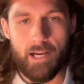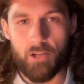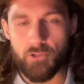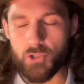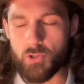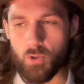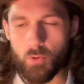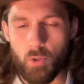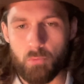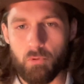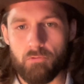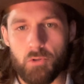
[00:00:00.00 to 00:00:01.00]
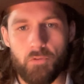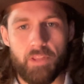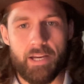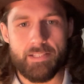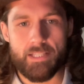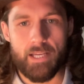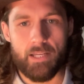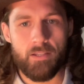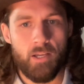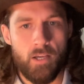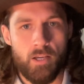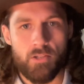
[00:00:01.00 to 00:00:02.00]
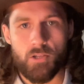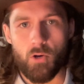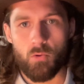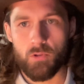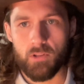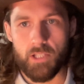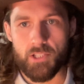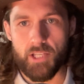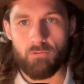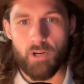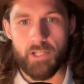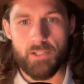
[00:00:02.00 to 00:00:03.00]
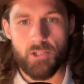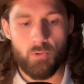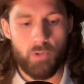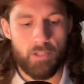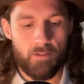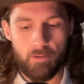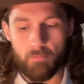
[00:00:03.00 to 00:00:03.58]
I'll just do a quick review of that today. So let's get right into it.